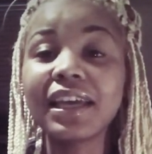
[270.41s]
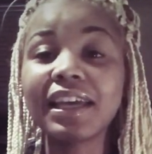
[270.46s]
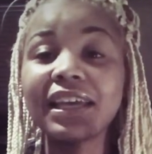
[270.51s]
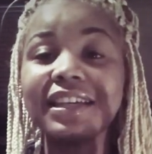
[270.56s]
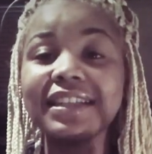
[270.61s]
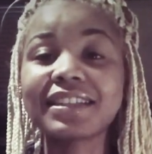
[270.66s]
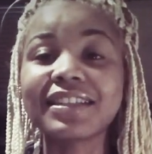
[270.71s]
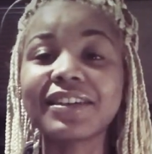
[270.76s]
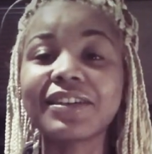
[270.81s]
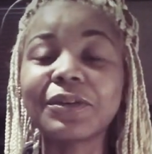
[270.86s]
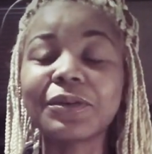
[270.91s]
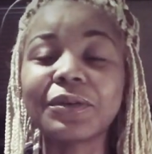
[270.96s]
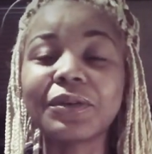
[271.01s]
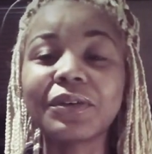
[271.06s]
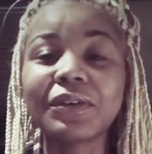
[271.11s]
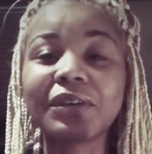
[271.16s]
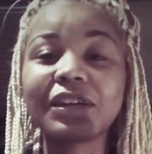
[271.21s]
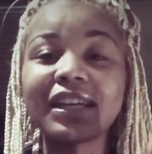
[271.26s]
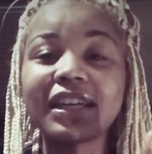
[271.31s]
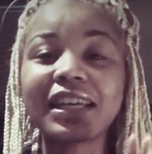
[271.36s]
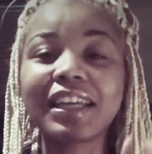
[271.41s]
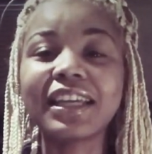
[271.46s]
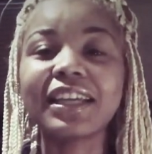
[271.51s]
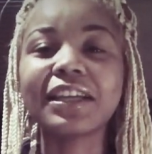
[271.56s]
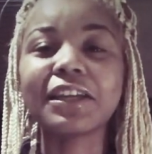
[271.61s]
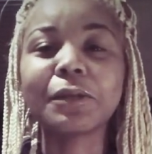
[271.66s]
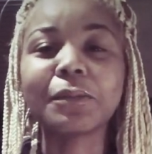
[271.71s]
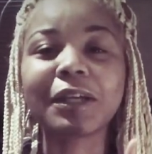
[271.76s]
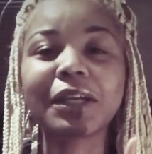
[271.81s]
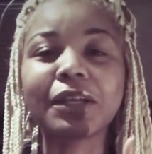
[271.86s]
And so he
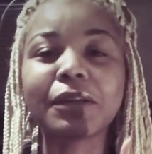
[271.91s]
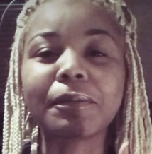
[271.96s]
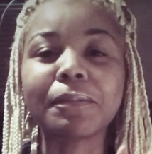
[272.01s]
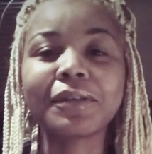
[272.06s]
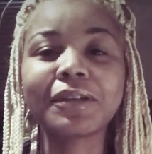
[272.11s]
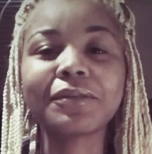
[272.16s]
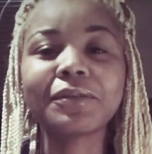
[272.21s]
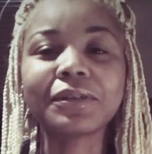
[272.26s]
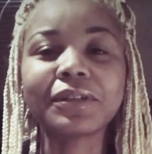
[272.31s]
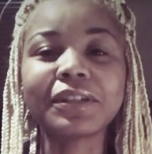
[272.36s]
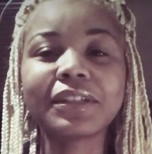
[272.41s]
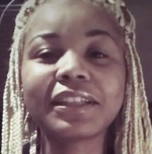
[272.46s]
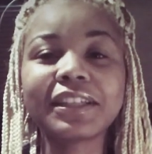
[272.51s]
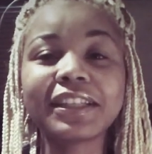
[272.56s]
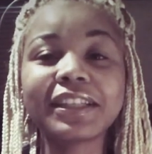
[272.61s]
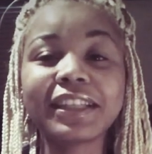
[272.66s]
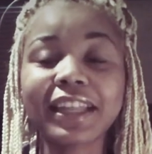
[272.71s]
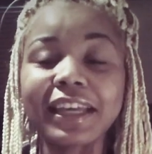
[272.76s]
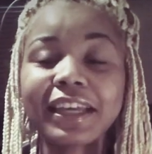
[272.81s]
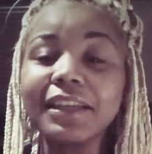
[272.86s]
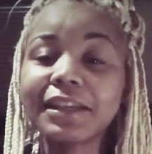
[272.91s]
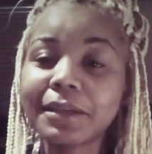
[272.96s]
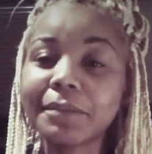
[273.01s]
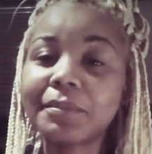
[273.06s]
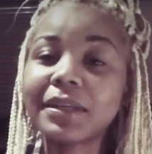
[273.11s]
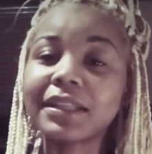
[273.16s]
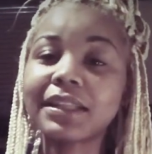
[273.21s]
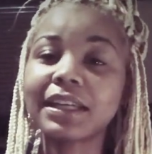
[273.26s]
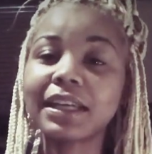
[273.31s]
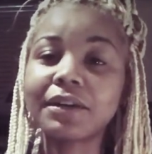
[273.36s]
ended up getting the blue one. Like, he
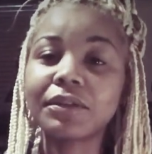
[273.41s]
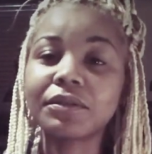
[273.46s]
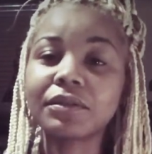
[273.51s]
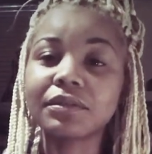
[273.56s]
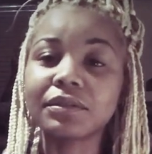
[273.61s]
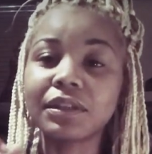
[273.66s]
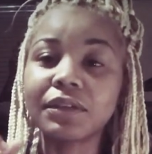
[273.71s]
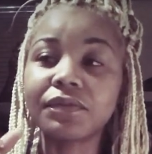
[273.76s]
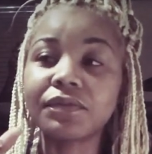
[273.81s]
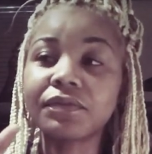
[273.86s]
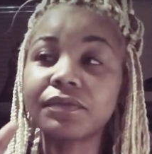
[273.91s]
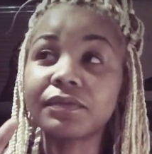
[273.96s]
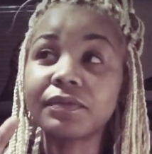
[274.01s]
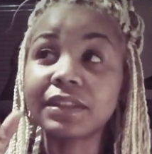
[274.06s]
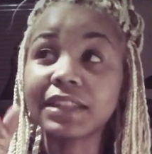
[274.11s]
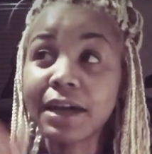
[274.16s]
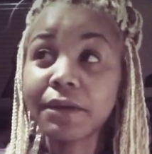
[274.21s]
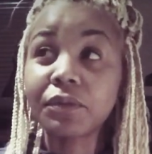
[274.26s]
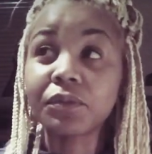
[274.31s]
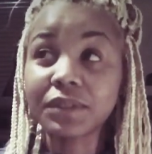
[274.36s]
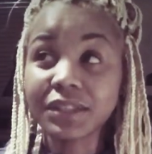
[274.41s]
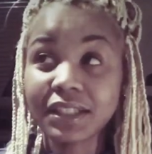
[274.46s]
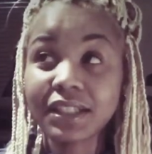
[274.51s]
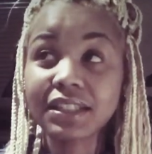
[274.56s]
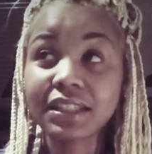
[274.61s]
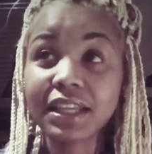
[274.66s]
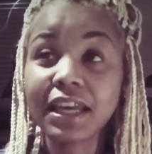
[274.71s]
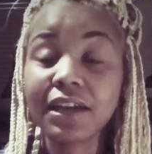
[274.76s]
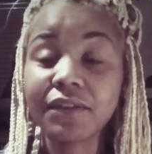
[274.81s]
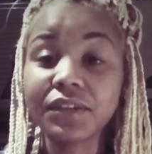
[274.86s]
picked it out. If that one was
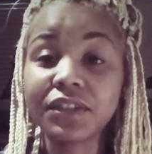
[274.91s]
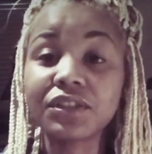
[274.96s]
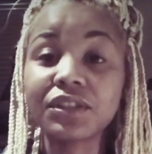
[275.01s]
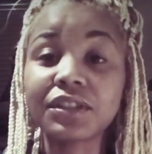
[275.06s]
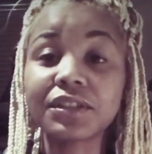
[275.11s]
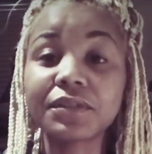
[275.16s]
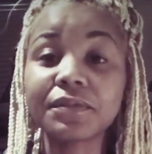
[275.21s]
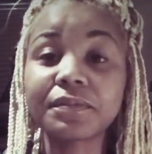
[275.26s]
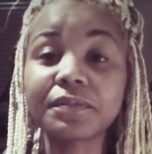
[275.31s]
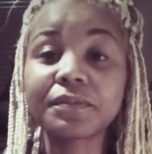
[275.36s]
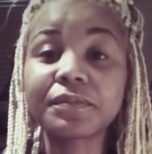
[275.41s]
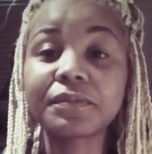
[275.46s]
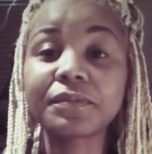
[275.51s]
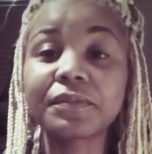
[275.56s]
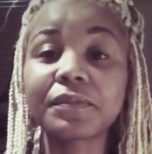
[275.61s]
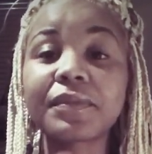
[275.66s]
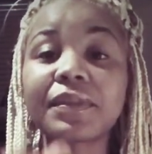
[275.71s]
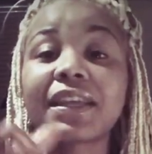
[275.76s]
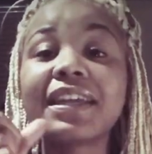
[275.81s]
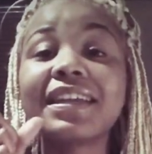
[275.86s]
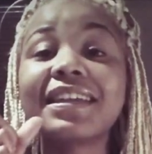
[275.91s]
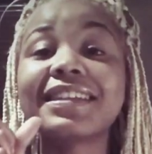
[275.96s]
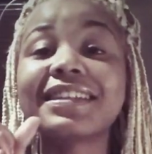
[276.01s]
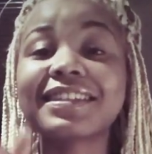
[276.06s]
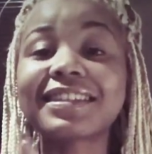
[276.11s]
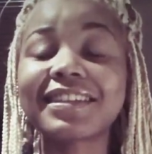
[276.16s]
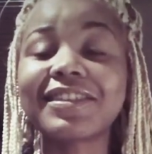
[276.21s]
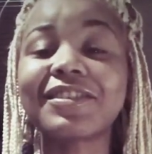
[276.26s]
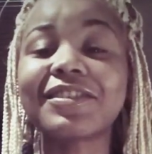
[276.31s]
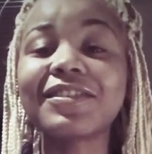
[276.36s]
6.5 inches. So